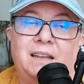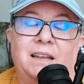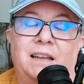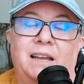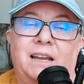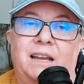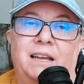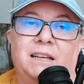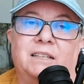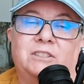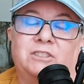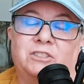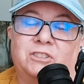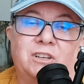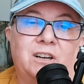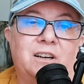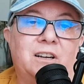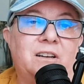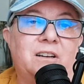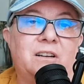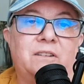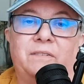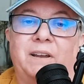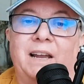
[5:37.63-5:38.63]
and
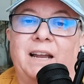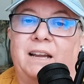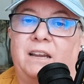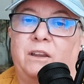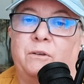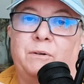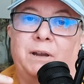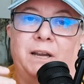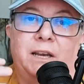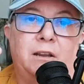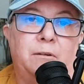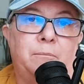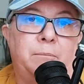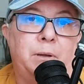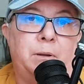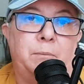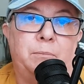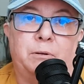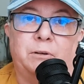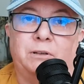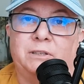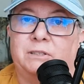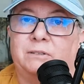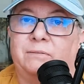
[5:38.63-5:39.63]
started evacuating
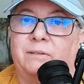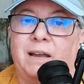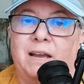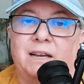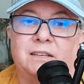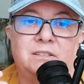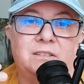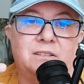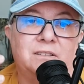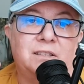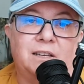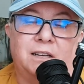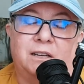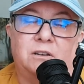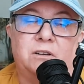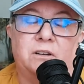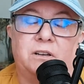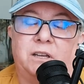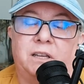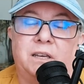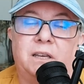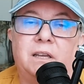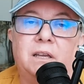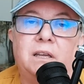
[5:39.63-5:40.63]
people as fast as they
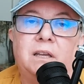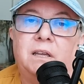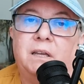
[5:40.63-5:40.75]
could.